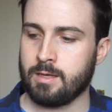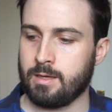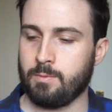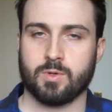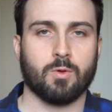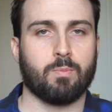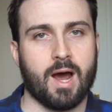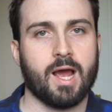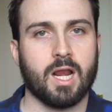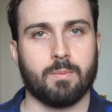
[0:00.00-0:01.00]
it would all
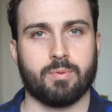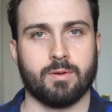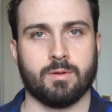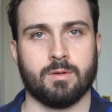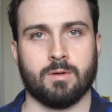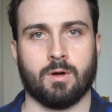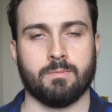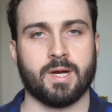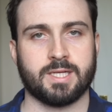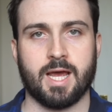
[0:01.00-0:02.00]
pile up
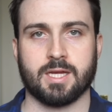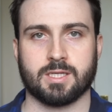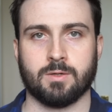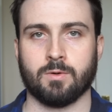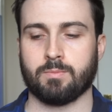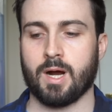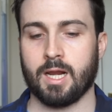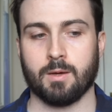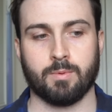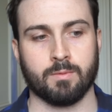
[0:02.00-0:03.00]
on my desk or
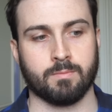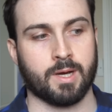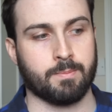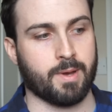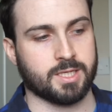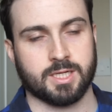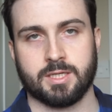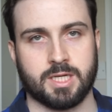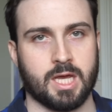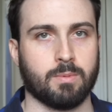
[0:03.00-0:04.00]
pile up on my
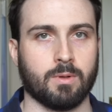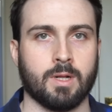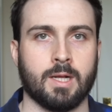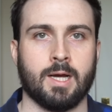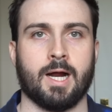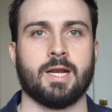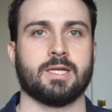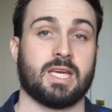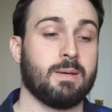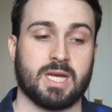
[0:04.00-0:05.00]
bedside table, and
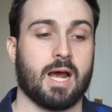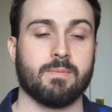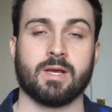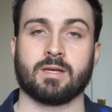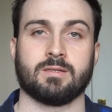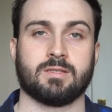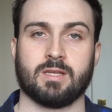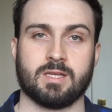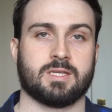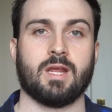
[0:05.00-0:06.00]
it keeps happening
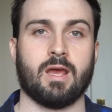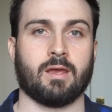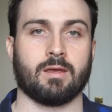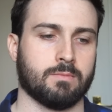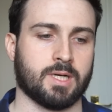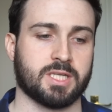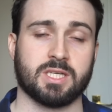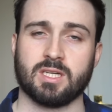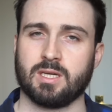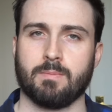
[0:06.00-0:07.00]
to this day. I
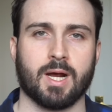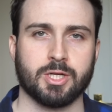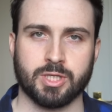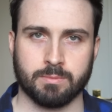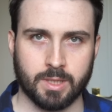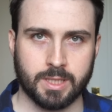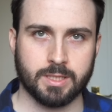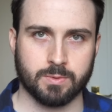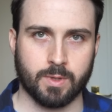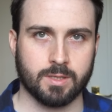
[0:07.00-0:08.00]
suck at managing money
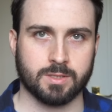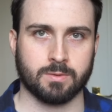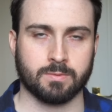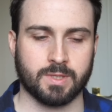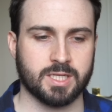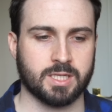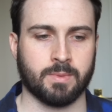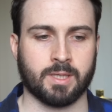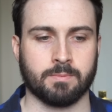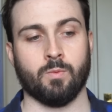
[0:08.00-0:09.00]
as well, so that's
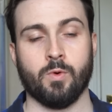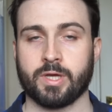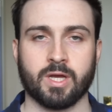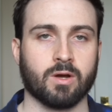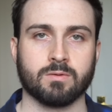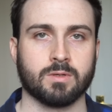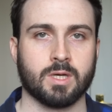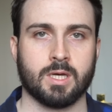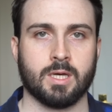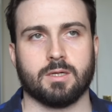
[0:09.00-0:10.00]
something I'm working on.
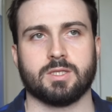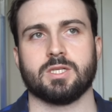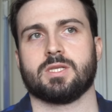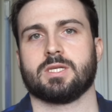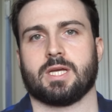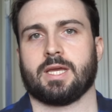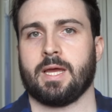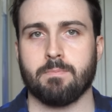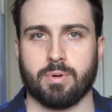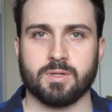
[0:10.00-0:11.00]
Just things like
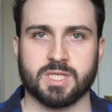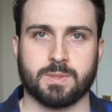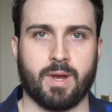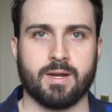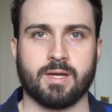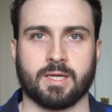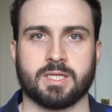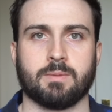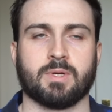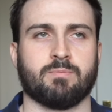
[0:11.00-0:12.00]
impulse spending
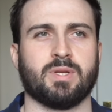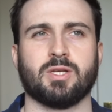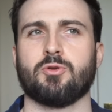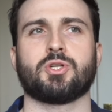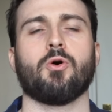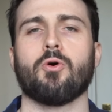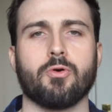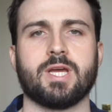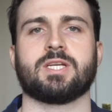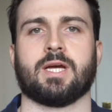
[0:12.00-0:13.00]
is something I've been
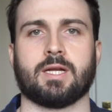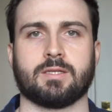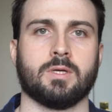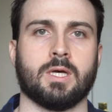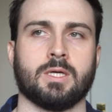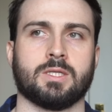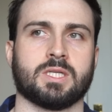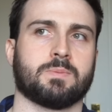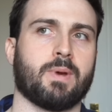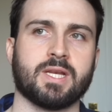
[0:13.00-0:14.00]
notorious at.
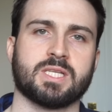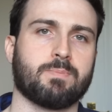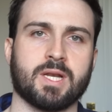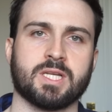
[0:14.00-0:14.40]
Just spend,